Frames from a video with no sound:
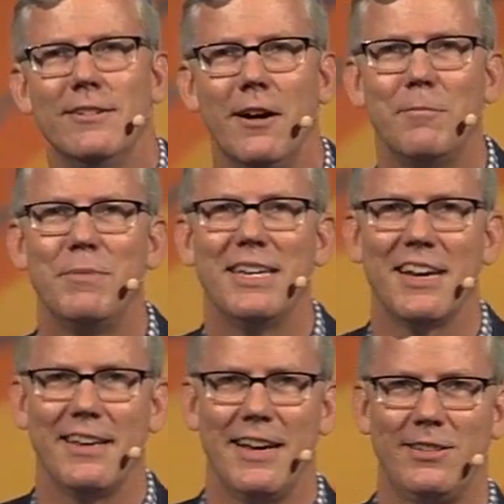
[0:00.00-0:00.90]
on being
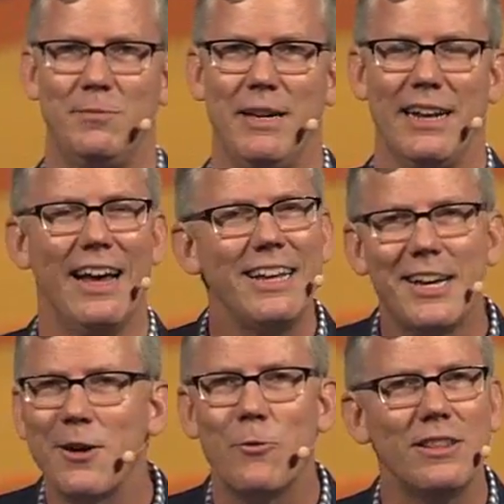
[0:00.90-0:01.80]
a yes man. I didn't
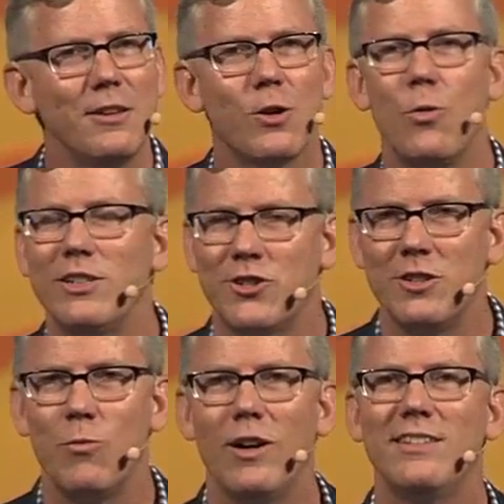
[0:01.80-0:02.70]
care what the
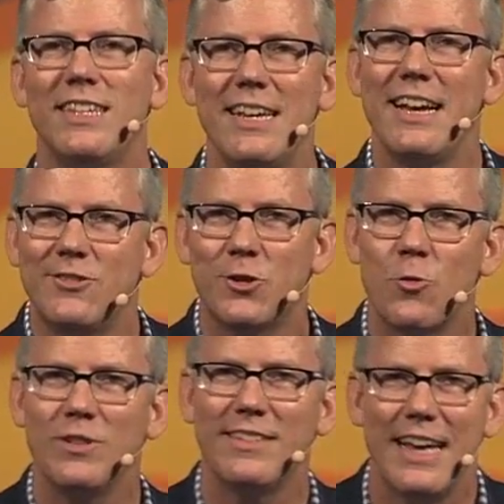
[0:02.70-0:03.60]
question was. The answer
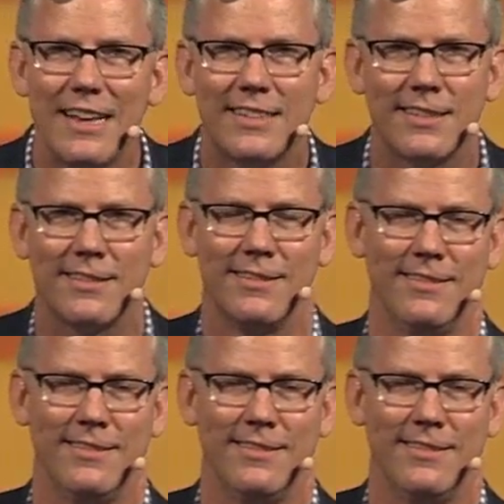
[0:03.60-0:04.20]
was yes.